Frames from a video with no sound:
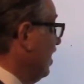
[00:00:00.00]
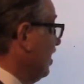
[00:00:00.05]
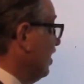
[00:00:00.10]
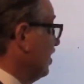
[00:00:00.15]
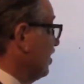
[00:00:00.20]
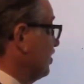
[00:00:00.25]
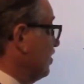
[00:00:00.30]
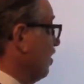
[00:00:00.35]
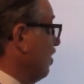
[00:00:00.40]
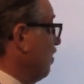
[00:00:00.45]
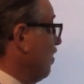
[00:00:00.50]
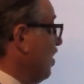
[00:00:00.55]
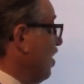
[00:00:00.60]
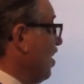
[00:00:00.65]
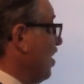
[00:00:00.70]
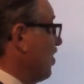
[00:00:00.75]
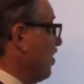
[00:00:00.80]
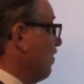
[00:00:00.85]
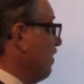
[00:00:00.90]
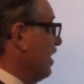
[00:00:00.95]
So
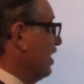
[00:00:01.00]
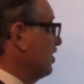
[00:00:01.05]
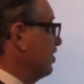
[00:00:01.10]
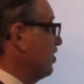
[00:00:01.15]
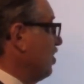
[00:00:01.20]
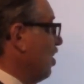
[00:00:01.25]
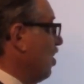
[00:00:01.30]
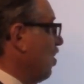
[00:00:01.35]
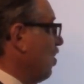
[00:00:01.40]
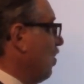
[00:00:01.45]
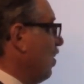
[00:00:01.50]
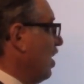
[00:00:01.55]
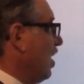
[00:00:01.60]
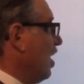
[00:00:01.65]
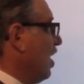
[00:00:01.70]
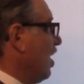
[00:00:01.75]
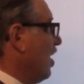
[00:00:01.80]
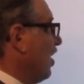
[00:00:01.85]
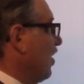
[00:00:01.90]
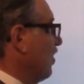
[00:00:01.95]
there is no
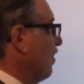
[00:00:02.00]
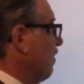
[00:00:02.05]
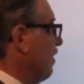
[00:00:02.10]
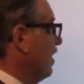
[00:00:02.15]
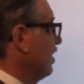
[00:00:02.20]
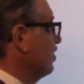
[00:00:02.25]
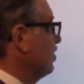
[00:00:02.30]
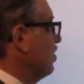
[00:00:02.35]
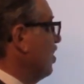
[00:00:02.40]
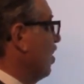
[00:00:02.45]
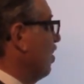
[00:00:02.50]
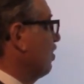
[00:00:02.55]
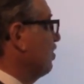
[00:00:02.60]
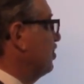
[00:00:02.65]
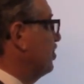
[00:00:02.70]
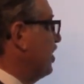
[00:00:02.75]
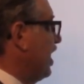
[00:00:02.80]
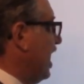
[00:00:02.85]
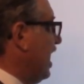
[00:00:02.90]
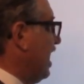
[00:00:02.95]

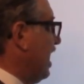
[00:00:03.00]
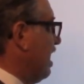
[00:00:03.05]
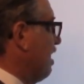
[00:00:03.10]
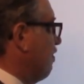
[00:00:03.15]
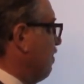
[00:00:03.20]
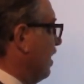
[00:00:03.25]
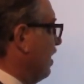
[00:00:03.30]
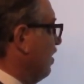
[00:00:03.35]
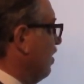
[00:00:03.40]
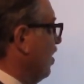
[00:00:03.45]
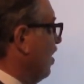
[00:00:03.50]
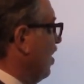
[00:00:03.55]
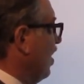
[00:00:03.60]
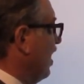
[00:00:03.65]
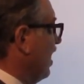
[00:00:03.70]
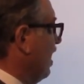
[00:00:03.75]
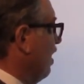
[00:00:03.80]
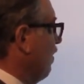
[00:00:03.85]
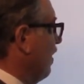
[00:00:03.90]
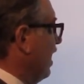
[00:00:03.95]
J, but
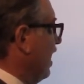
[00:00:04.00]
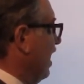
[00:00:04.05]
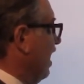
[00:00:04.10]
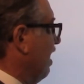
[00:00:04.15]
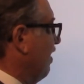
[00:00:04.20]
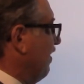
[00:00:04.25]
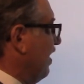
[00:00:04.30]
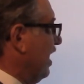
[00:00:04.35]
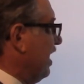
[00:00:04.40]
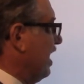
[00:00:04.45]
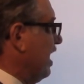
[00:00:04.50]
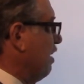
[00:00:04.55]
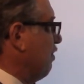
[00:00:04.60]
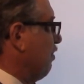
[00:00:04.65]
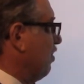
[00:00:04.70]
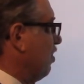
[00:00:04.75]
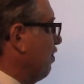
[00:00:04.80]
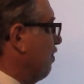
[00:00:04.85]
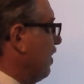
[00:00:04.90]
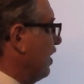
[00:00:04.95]
here we have in
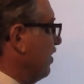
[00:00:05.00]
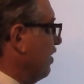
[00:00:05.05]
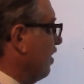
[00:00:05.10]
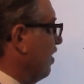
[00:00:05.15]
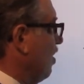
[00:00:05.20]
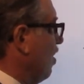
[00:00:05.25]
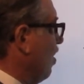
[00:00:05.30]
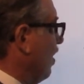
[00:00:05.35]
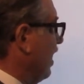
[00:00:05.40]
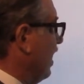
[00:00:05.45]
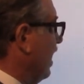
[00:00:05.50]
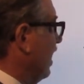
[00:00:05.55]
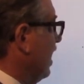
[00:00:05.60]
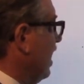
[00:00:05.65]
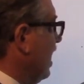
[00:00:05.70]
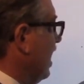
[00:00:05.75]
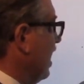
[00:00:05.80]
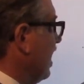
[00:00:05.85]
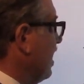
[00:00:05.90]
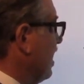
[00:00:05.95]
Hebrew, but they're calling it
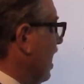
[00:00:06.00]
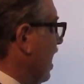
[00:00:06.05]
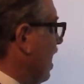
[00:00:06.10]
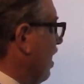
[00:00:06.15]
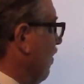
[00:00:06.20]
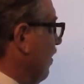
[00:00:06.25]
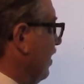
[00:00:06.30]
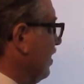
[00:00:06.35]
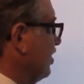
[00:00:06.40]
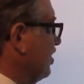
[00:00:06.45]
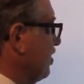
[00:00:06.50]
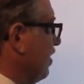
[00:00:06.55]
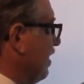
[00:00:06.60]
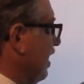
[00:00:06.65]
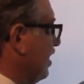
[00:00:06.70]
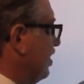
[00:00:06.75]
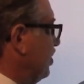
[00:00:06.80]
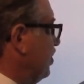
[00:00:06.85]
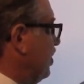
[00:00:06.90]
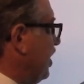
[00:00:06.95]
Yahweh, so
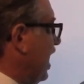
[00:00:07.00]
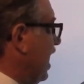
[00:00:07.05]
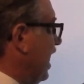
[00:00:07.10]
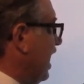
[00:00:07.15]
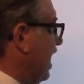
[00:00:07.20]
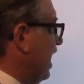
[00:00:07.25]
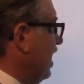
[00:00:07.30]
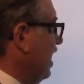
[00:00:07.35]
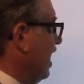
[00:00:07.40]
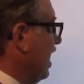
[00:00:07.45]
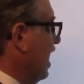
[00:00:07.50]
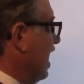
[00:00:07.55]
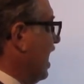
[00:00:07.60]
that's J.